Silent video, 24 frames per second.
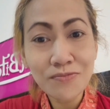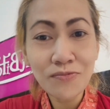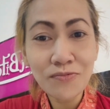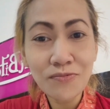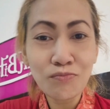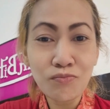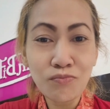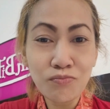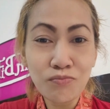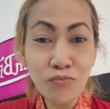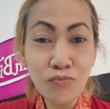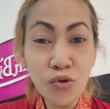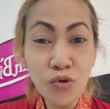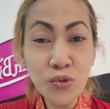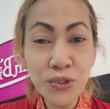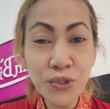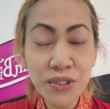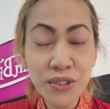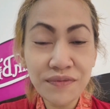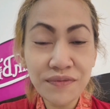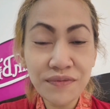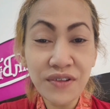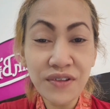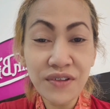
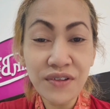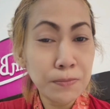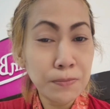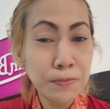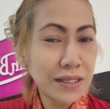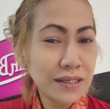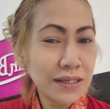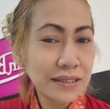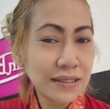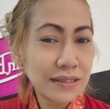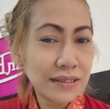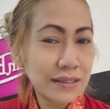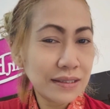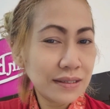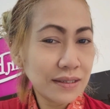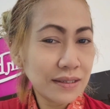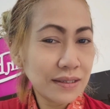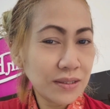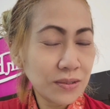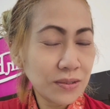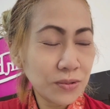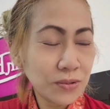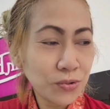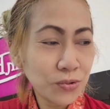most Filipinas
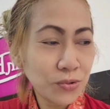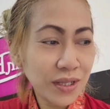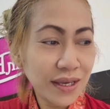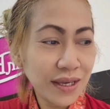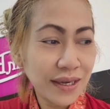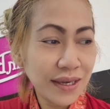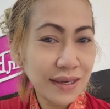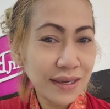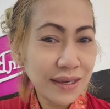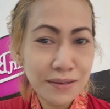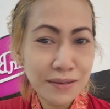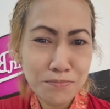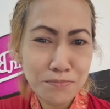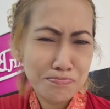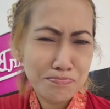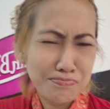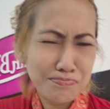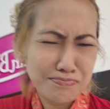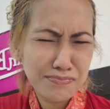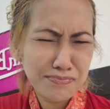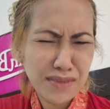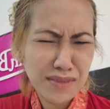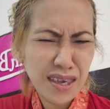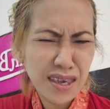doesn't really
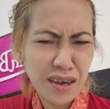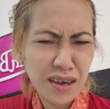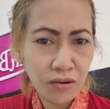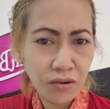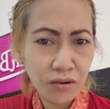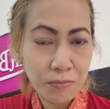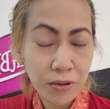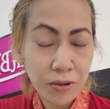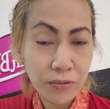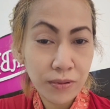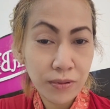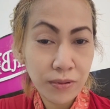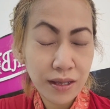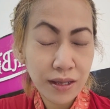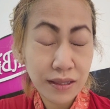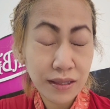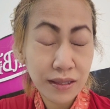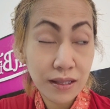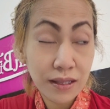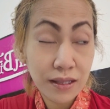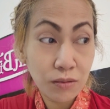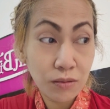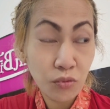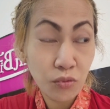care about that
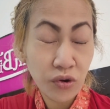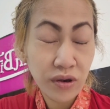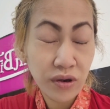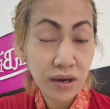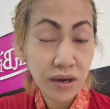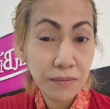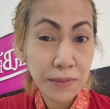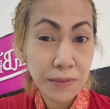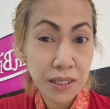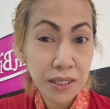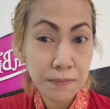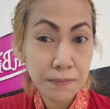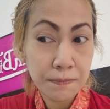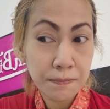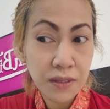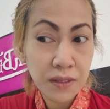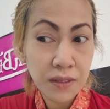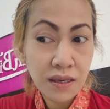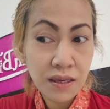anymore. I mean,